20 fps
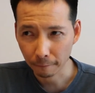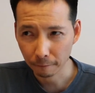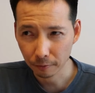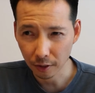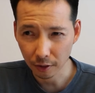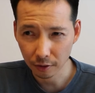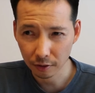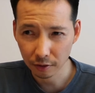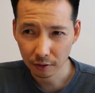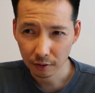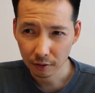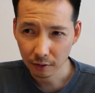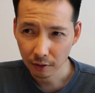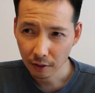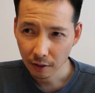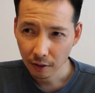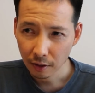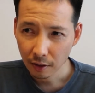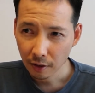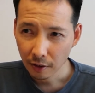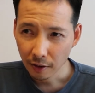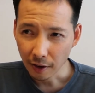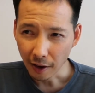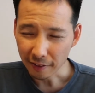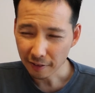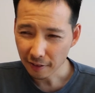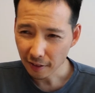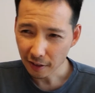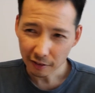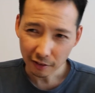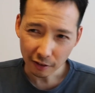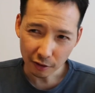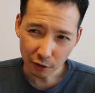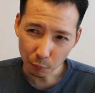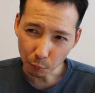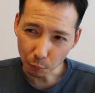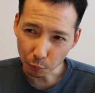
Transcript: I think there's